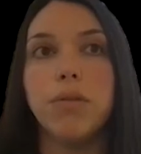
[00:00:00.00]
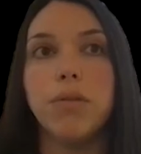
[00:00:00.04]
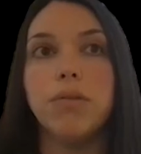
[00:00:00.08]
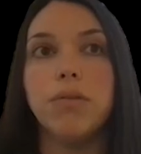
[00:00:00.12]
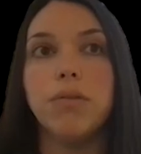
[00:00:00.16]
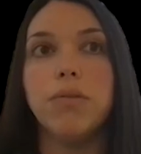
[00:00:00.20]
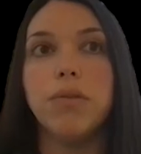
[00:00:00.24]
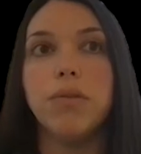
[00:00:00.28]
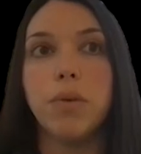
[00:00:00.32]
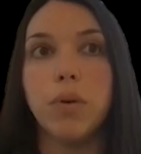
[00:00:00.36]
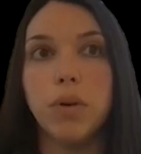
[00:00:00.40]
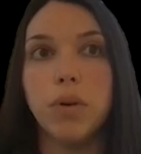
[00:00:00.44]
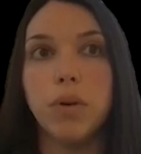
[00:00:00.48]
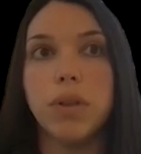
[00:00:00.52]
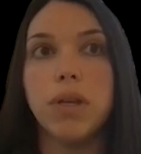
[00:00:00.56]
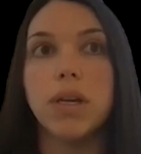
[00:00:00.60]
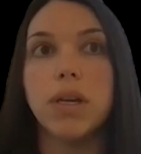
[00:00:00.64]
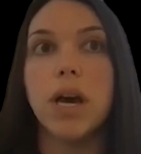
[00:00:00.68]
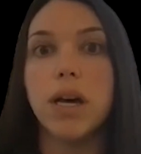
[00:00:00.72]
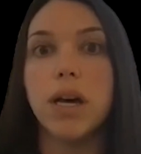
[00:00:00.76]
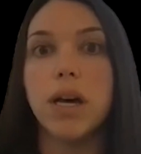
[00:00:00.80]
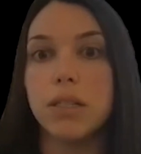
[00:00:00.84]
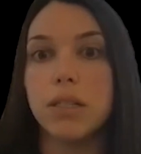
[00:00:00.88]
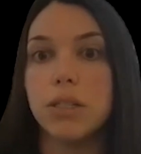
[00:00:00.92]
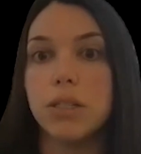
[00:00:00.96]
the
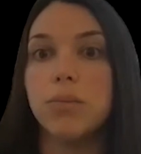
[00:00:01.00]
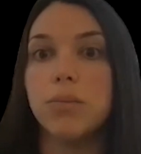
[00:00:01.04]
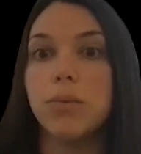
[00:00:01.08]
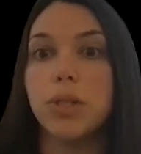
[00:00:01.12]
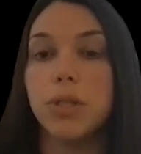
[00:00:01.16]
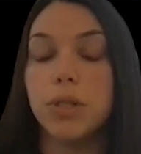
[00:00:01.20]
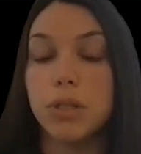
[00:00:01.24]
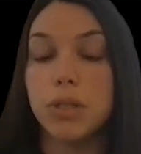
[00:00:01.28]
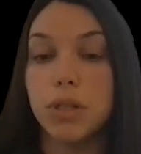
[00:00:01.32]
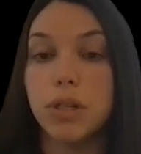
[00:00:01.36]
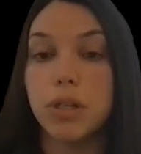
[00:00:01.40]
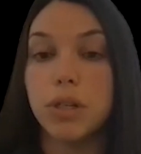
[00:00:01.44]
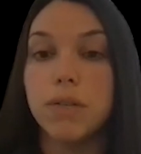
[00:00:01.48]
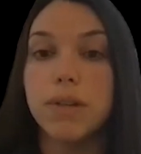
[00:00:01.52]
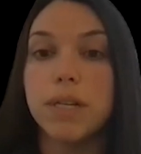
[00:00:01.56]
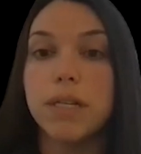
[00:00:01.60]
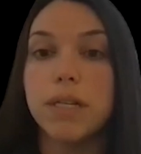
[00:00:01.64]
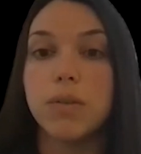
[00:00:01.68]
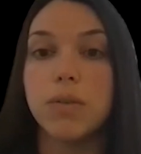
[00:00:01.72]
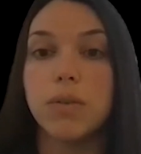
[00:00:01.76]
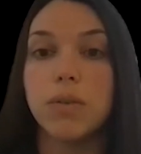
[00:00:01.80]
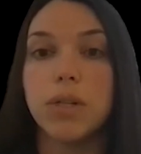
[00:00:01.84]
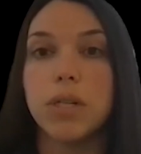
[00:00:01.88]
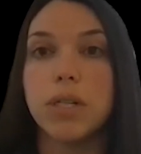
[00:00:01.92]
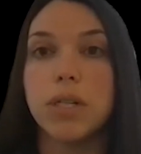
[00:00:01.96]
customer
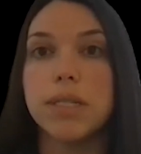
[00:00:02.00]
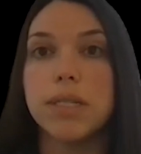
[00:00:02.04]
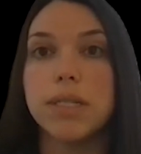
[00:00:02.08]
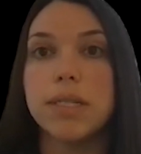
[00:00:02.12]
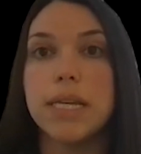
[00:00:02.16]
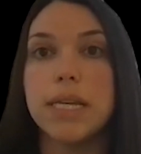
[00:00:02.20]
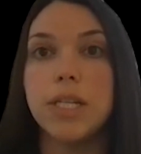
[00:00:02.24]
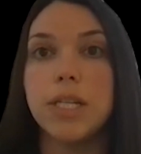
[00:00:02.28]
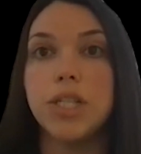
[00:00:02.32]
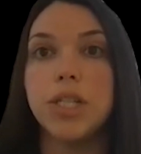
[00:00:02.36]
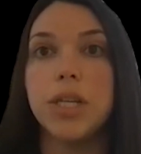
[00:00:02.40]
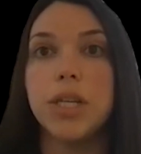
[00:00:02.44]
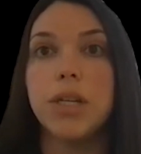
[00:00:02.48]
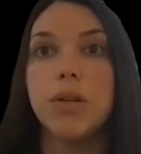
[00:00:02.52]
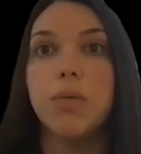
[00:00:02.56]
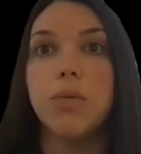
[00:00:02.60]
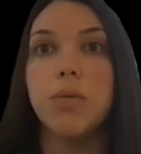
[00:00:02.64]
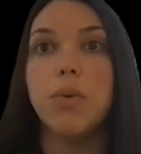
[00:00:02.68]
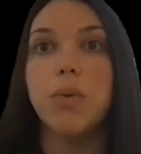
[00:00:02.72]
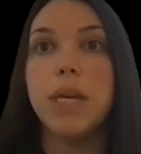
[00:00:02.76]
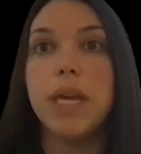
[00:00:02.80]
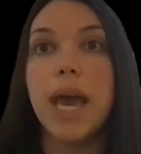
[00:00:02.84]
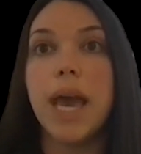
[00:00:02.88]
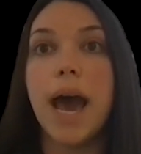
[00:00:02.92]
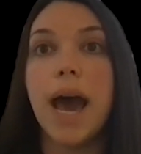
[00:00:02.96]
service organization,
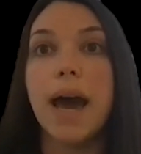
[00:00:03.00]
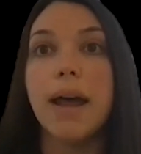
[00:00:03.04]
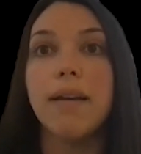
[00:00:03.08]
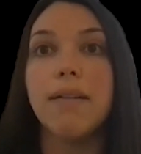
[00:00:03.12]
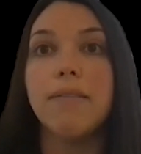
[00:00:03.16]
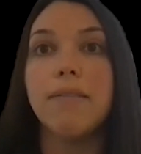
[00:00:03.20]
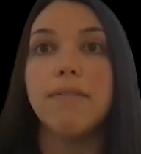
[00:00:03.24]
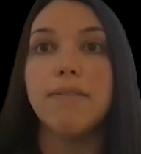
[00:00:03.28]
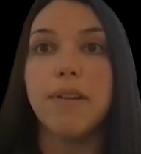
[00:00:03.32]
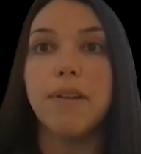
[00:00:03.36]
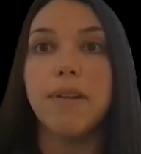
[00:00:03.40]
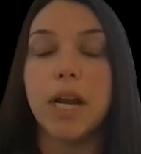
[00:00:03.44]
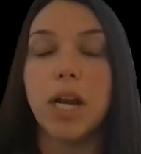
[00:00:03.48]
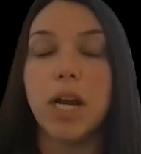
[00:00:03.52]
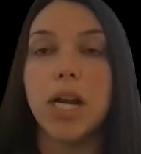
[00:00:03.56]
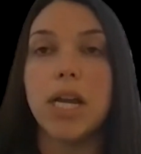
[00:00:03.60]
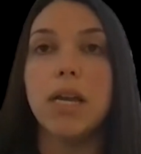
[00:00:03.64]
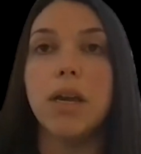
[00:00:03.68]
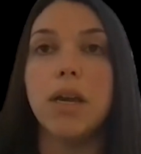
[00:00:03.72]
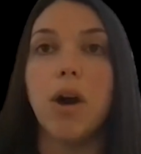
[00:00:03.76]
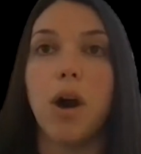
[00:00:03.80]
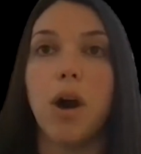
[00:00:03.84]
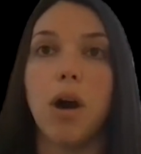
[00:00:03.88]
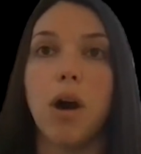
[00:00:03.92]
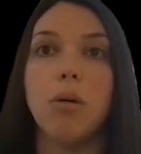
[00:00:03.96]
we had a very
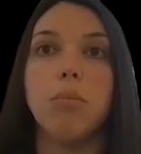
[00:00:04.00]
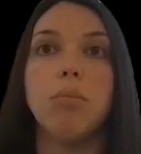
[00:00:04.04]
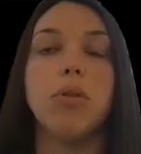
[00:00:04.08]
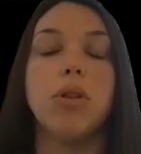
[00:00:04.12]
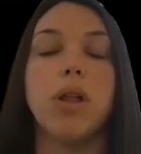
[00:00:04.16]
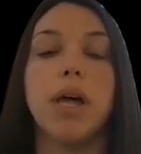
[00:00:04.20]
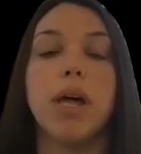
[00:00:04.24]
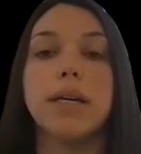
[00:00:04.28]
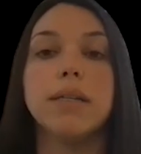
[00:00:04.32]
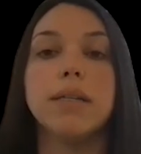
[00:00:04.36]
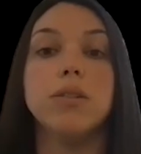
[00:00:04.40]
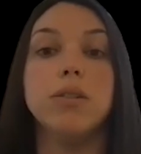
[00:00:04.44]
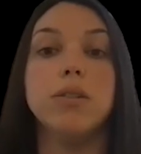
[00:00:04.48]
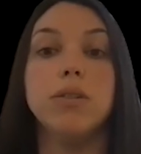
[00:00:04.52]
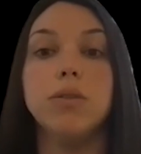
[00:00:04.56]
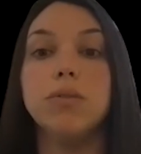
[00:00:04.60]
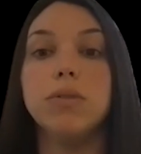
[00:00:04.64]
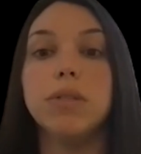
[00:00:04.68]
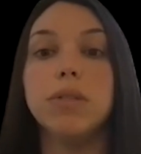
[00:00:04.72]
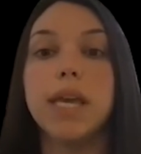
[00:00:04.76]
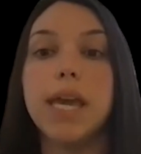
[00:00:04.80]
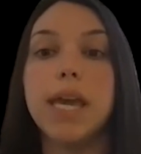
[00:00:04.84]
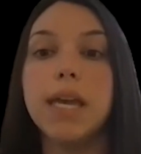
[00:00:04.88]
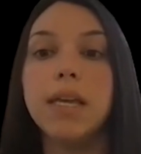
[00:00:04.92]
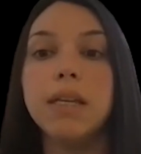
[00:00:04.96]
complex
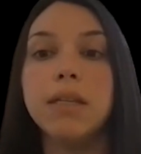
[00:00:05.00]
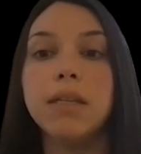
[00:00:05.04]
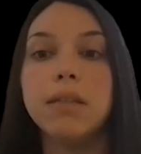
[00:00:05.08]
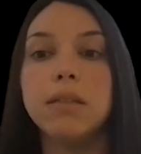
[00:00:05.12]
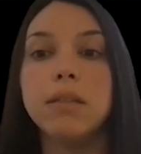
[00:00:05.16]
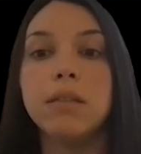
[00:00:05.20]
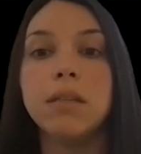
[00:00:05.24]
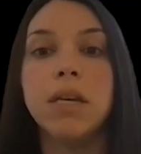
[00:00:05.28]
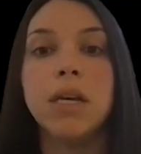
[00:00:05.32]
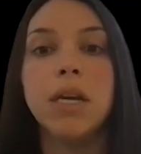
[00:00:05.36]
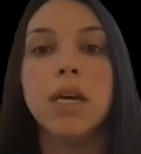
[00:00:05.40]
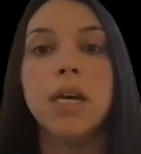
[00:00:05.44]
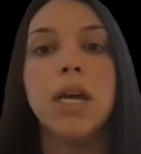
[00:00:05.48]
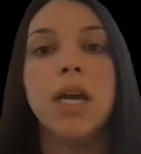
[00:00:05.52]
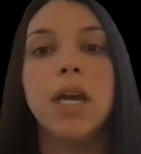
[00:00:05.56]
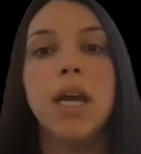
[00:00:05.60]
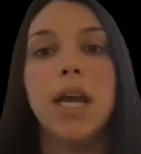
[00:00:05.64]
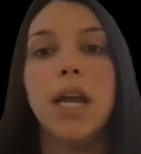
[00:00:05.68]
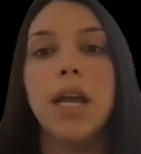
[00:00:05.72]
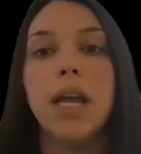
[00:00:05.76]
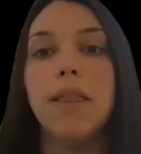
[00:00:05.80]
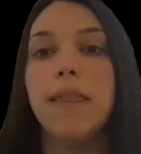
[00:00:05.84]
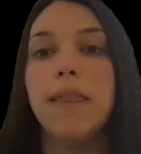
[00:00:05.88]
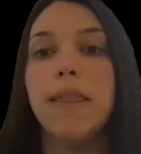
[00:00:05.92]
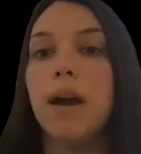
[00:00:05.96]
use case
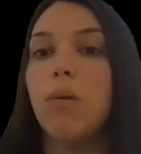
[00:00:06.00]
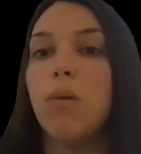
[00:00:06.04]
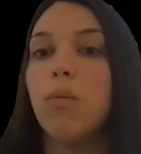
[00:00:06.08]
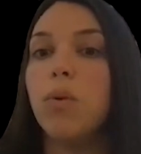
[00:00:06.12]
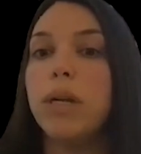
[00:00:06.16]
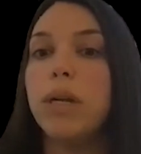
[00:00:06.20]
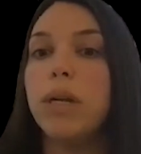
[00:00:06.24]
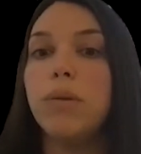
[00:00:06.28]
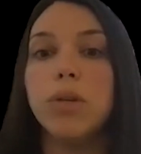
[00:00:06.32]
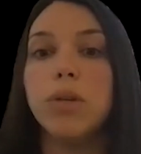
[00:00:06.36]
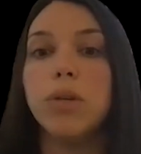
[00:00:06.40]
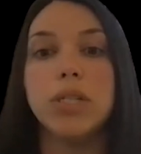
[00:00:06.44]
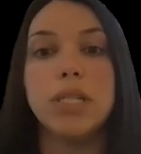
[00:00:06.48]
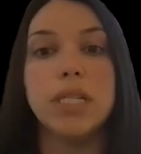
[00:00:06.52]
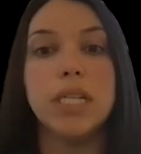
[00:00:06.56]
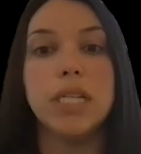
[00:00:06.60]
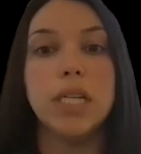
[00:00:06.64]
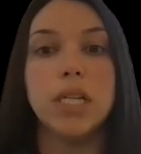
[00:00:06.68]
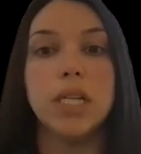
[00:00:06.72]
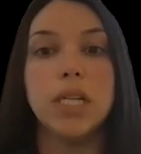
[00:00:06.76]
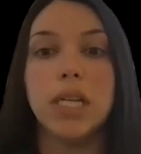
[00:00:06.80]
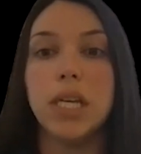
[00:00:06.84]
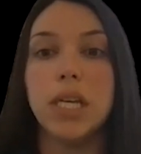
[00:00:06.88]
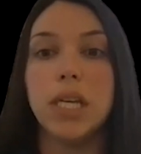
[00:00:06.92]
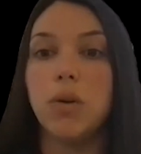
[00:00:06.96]
in that we were
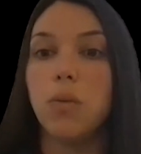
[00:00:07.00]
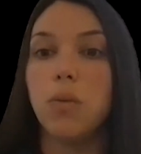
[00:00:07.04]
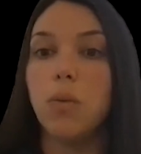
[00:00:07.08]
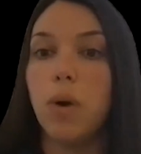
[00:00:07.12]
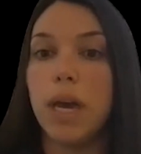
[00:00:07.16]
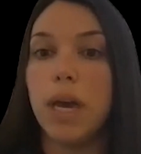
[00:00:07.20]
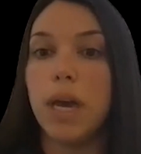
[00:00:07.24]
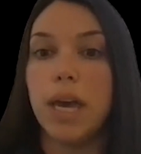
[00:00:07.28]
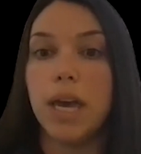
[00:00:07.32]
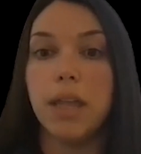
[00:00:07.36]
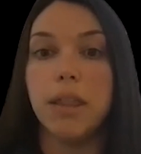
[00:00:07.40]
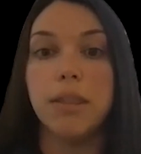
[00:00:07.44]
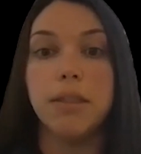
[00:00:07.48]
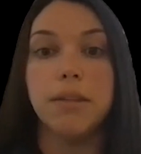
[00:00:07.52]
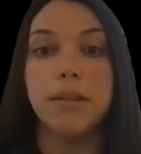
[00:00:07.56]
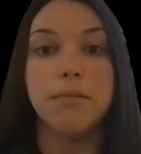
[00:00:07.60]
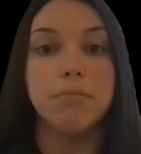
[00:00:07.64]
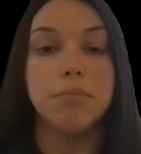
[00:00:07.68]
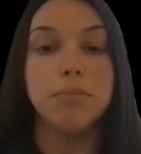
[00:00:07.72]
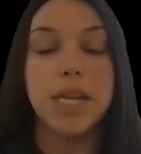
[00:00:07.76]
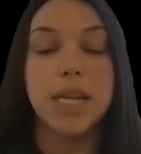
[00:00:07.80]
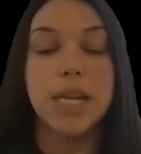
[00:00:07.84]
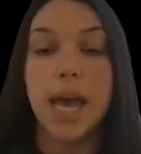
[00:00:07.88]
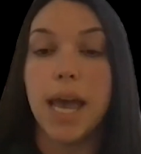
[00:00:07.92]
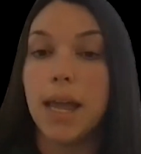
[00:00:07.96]
dealing with
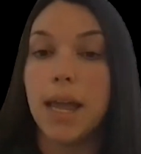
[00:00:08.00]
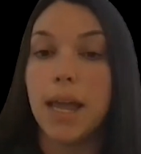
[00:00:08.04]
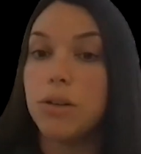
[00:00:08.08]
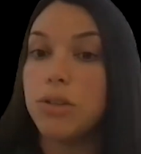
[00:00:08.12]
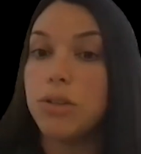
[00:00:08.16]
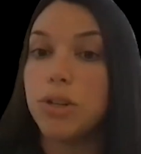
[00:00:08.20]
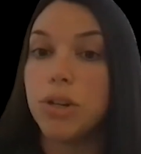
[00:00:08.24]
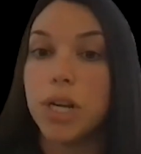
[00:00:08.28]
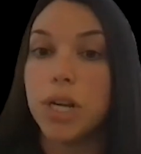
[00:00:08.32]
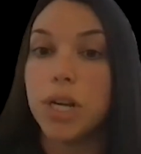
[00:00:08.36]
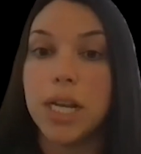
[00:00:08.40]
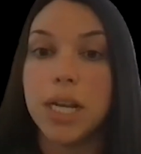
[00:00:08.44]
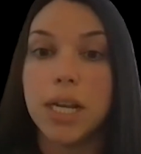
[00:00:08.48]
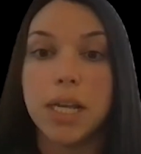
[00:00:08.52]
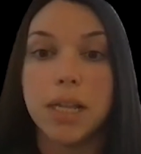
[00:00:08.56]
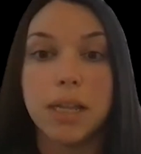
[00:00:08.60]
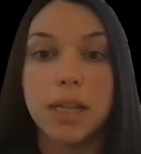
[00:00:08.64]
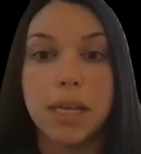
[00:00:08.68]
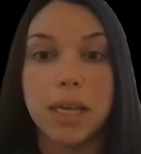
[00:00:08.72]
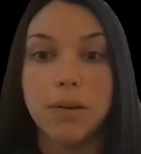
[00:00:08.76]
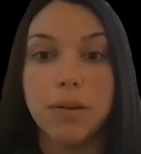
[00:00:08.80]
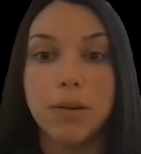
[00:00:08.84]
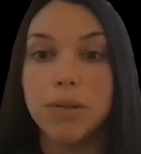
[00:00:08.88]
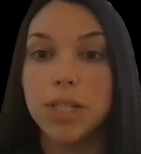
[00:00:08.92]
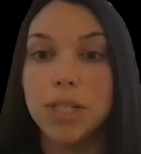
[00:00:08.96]
10 training
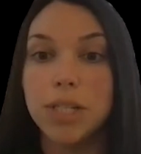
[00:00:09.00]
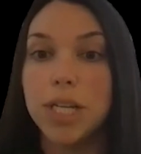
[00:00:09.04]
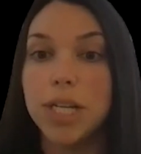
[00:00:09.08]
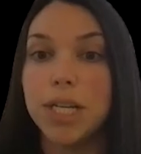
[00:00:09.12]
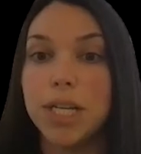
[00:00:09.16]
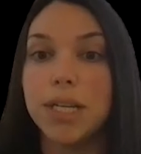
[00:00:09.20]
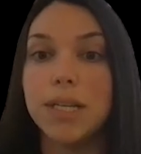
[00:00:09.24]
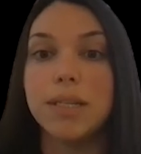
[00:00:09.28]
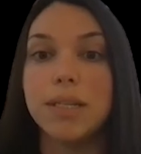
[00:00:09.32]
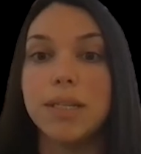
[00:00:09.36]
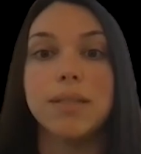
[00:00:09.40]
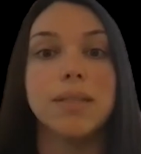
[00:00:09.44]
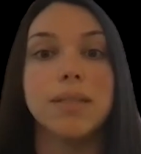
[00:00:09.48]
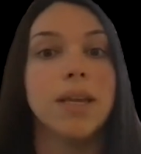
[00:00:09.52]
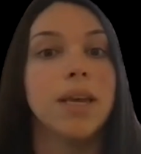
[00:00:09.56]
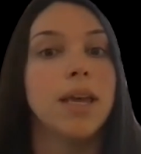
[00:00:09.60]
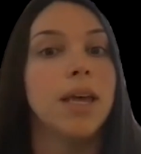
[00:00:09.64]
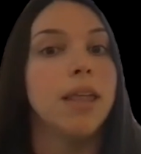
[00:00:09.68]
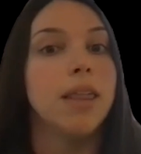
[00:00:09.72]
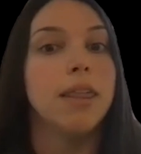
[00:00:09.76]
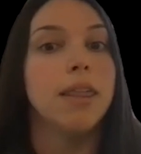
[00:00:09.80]
languages,